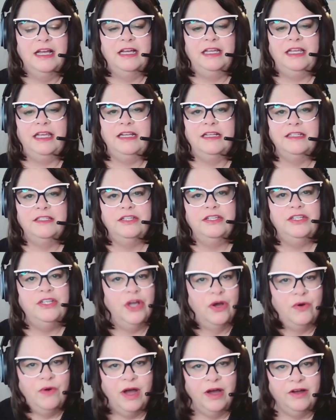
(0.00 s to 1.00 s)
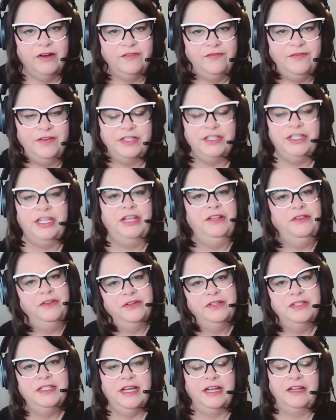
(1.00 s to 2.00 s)
He doesn't know how to fish. He
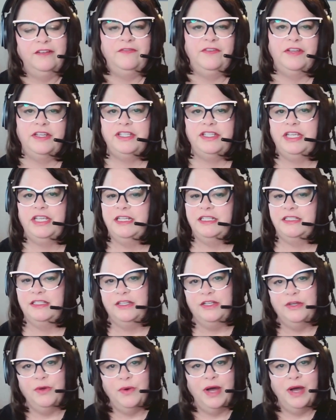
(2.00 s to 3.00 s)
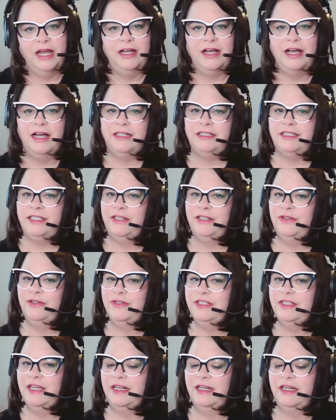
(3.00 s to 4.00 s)
learns how to fish. He doesn't know how to hunt. He
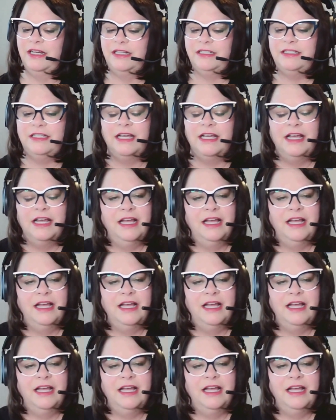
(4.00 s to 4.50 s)
learns how to hunt.